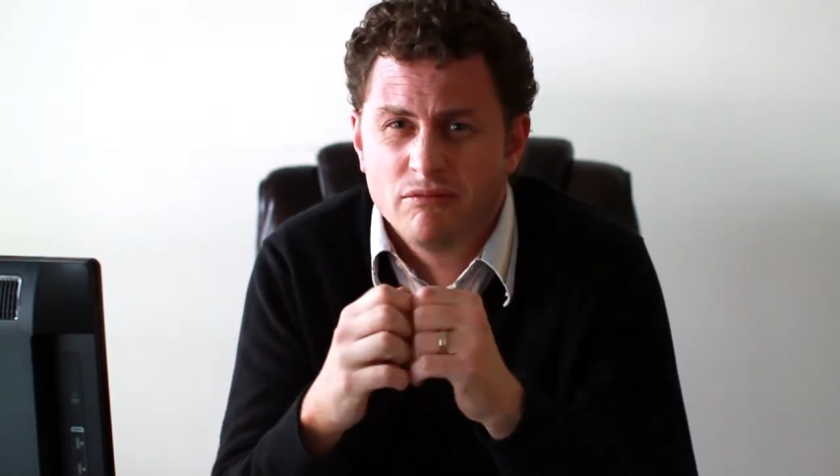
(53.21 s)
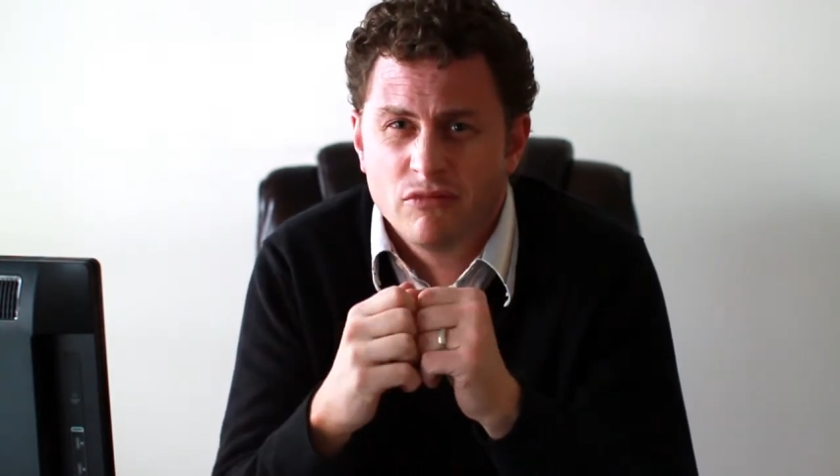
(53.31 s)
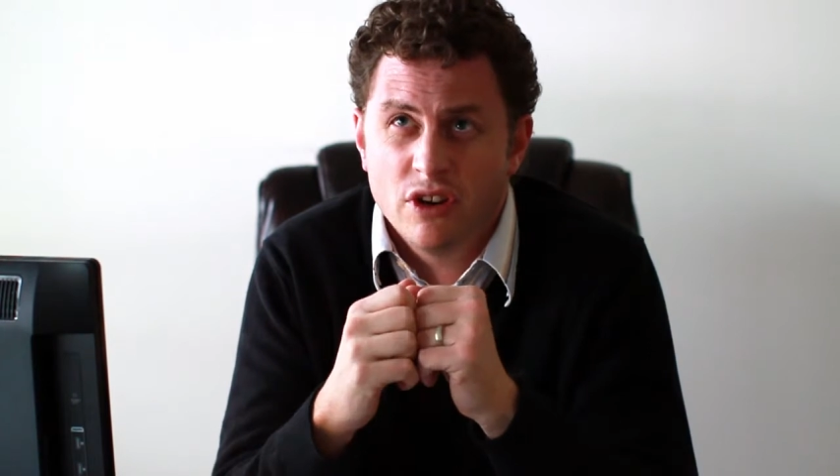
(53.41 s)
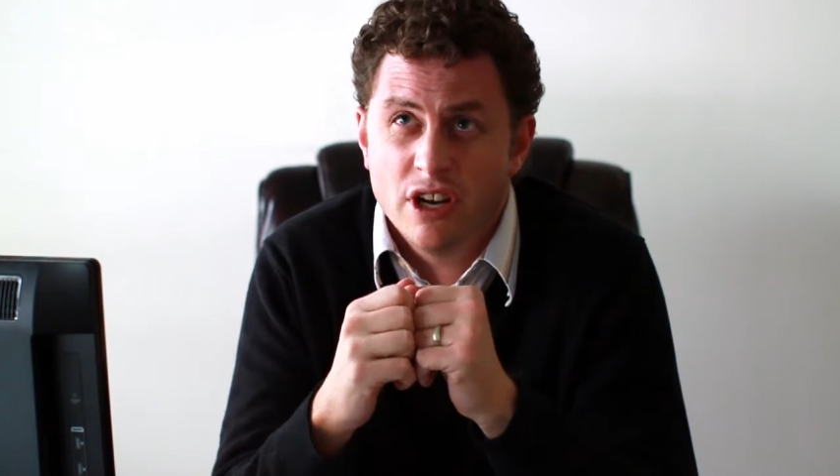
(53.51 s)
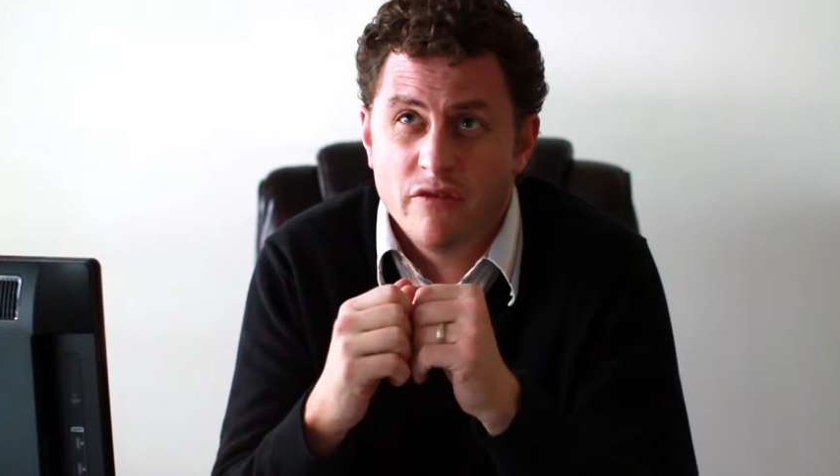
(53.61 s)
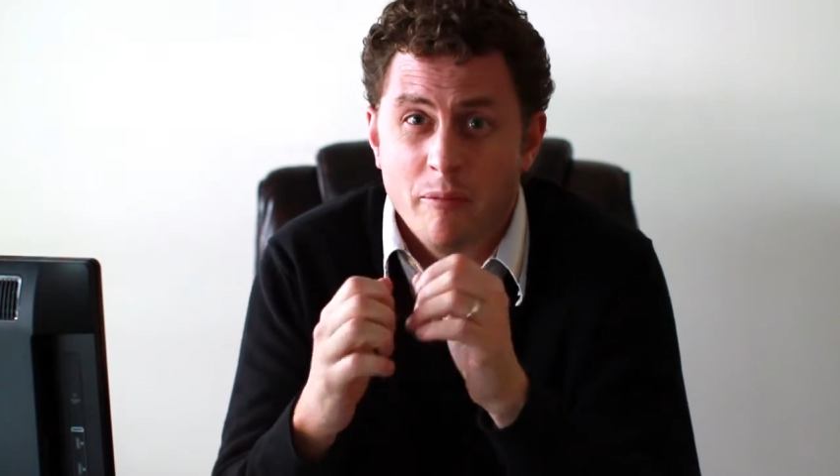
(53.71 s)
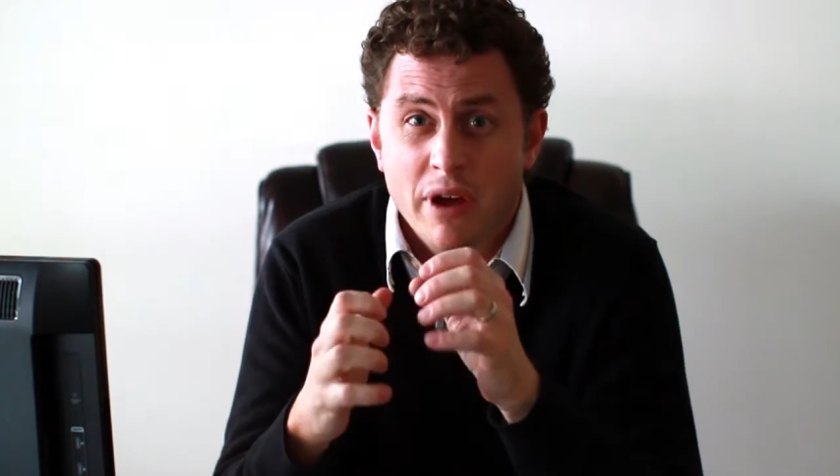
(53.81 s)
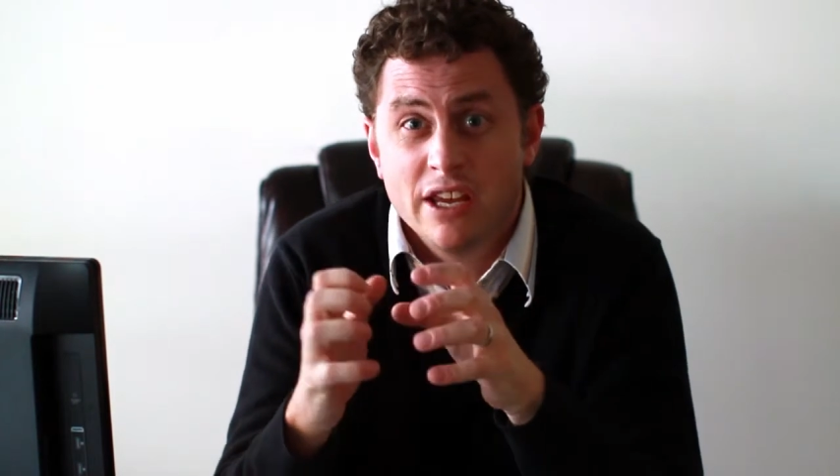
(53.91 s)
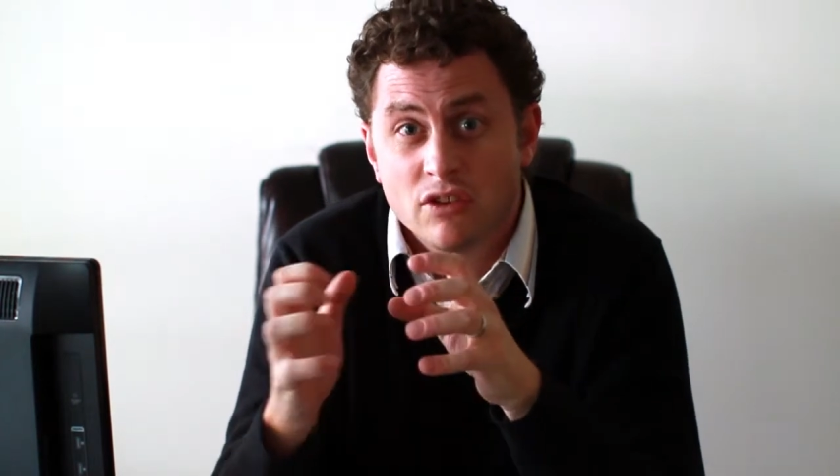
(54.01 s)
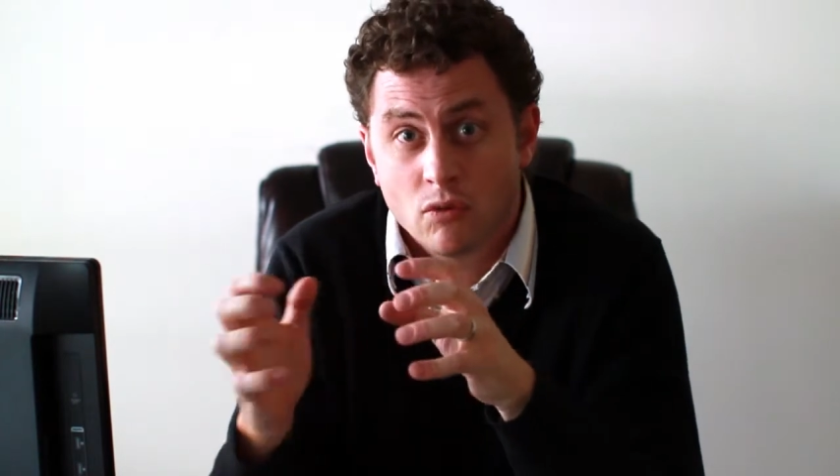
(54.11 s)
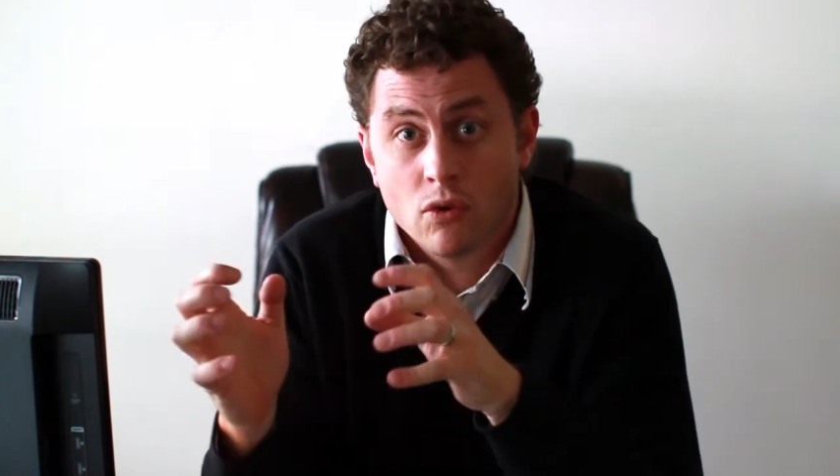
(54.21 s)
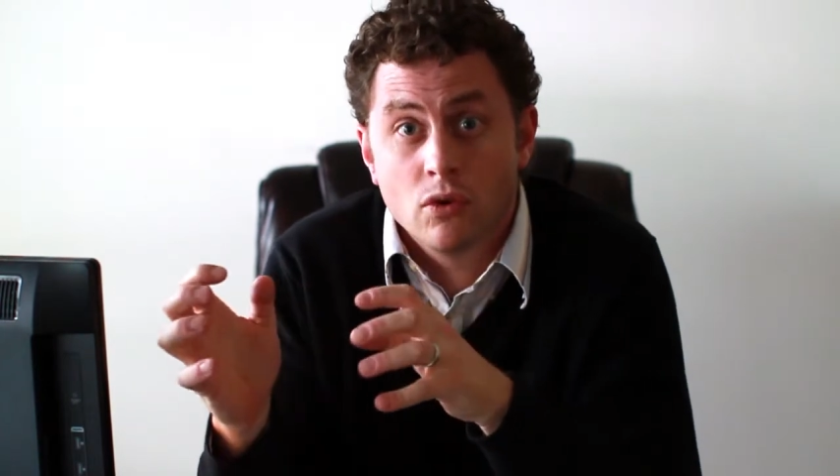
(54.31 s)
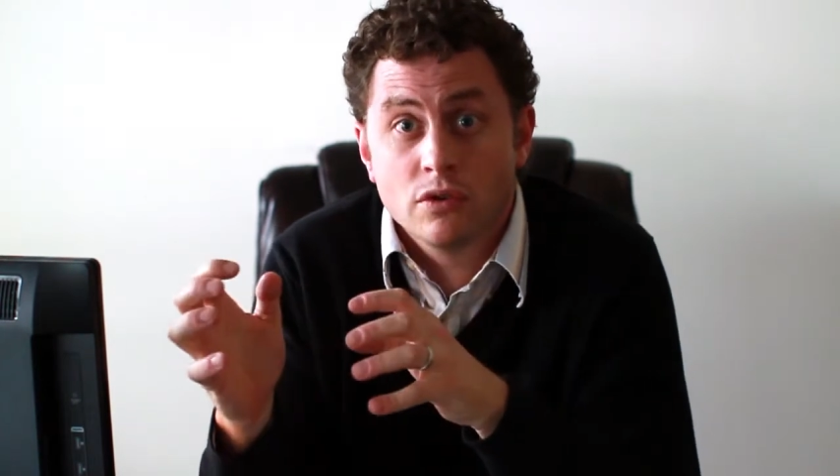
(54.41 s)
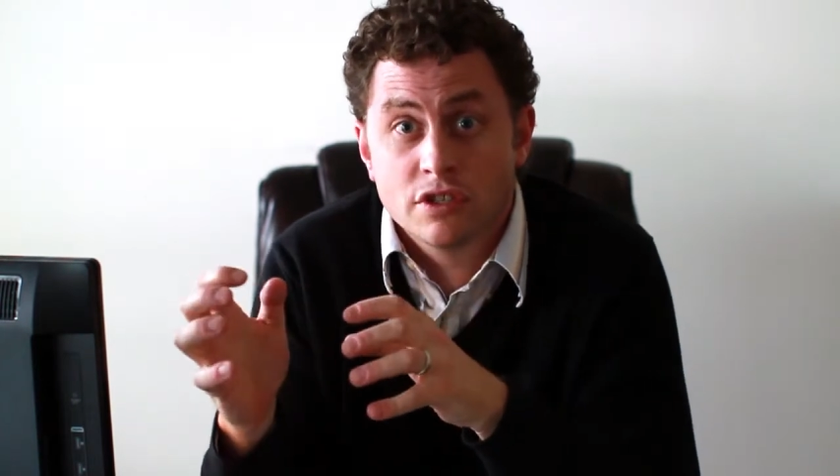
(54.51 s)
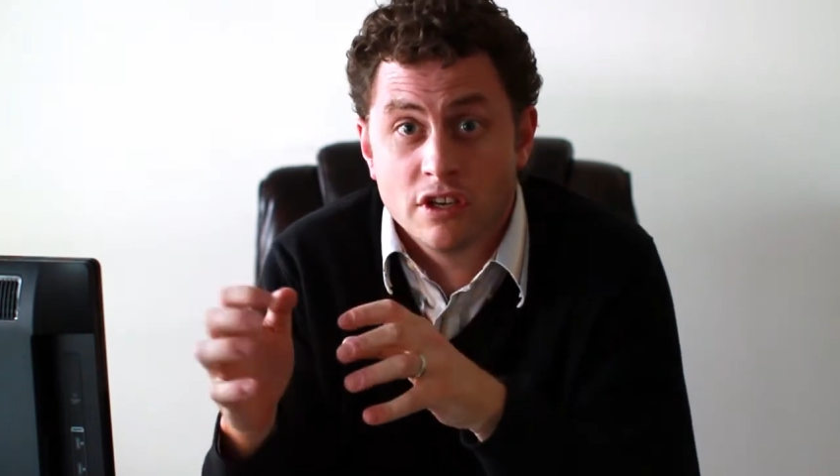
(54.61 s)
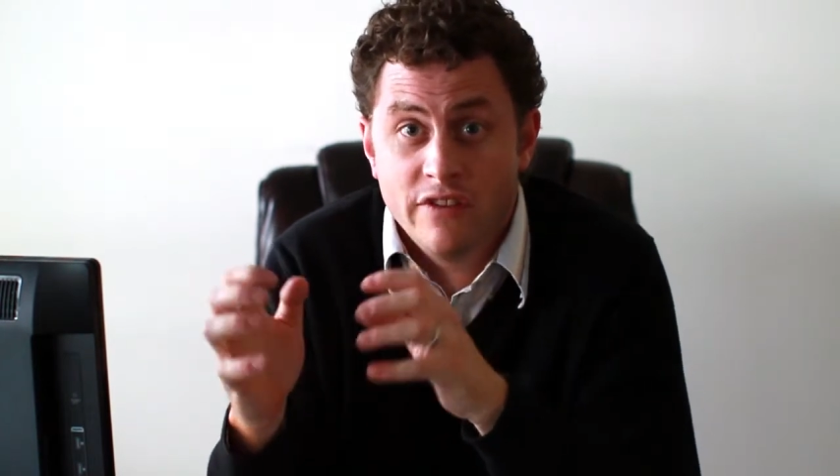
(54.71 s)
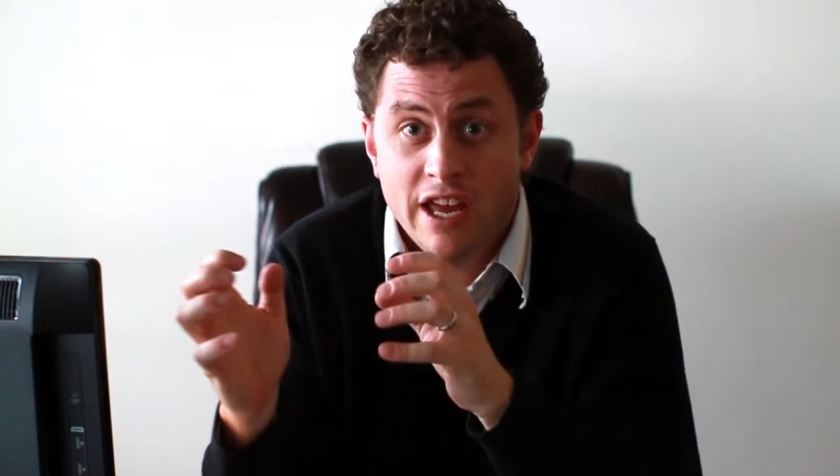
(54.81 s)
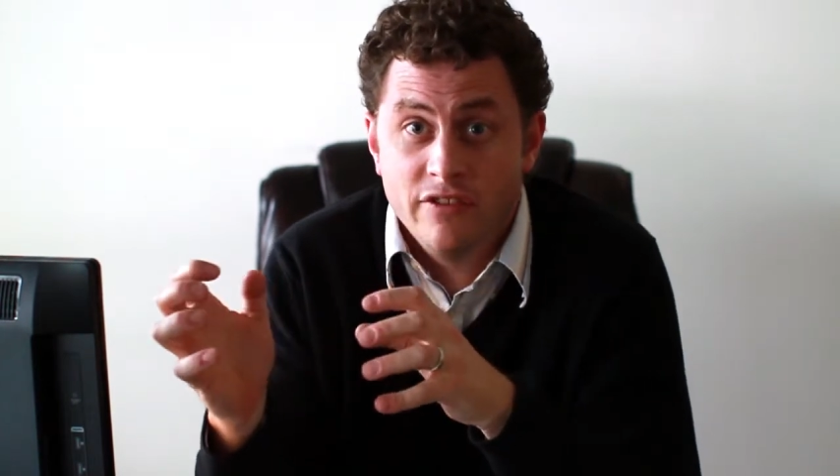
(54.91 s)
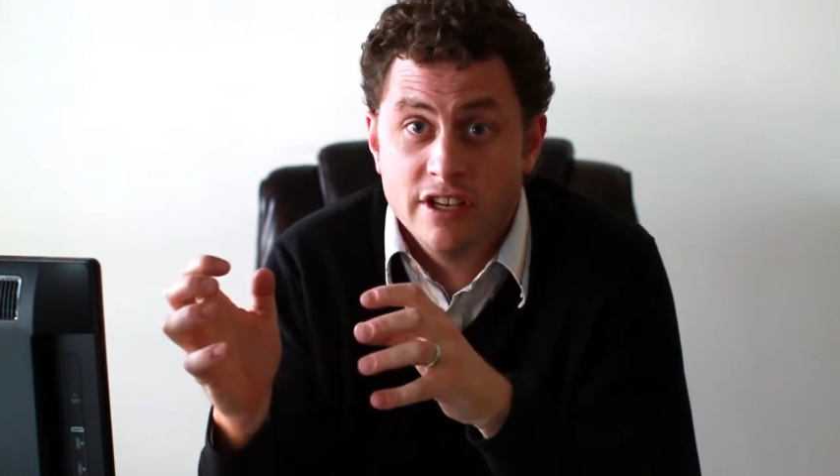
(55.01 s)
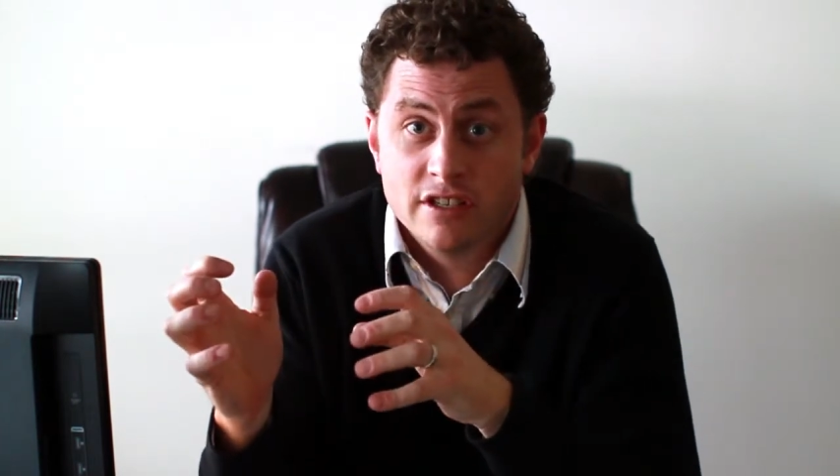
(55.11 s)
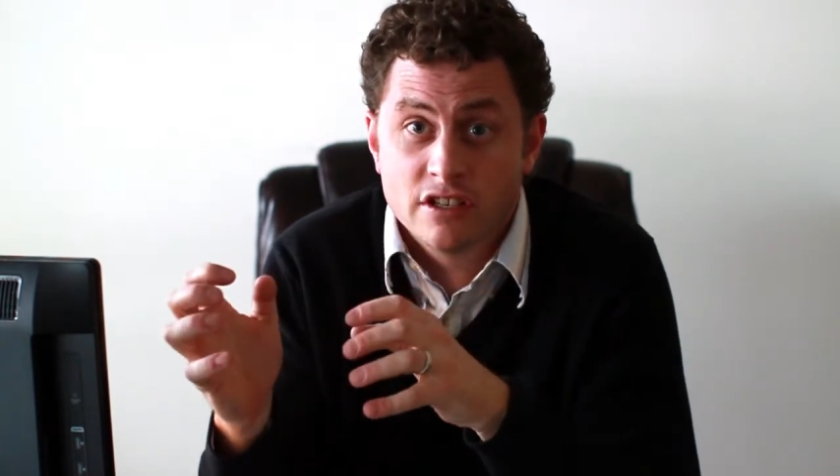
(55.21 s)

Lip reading: kind of obeying the rules of that visa.